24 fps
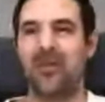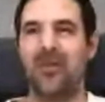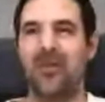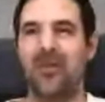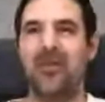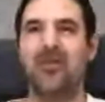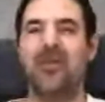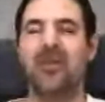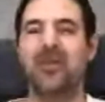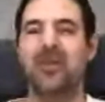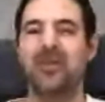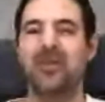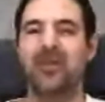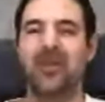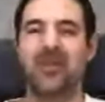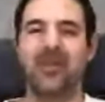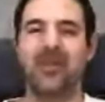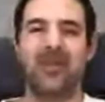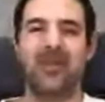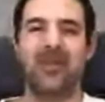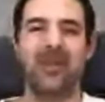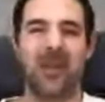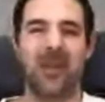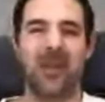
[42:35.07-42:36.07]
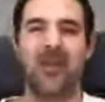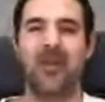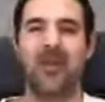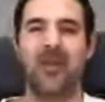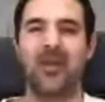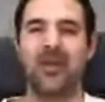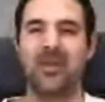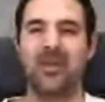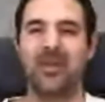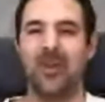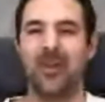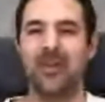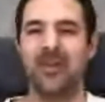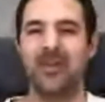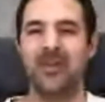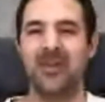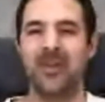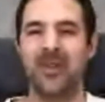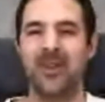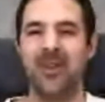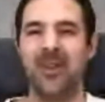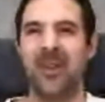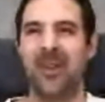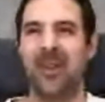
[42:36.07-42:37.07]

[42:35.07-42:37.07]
you already did the KYC once,